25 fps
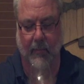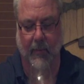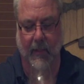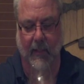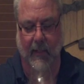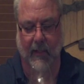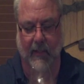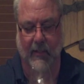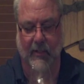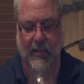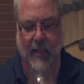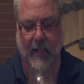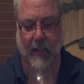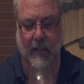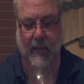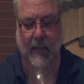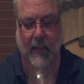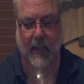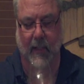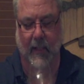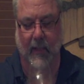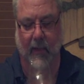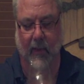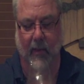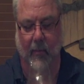being
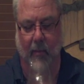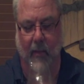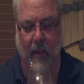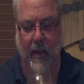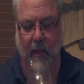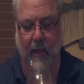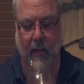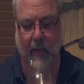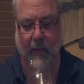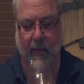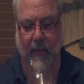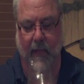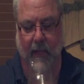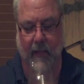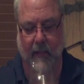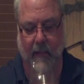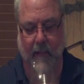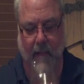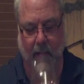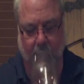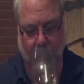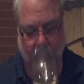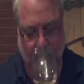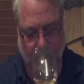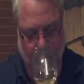injected into the bottle at that time.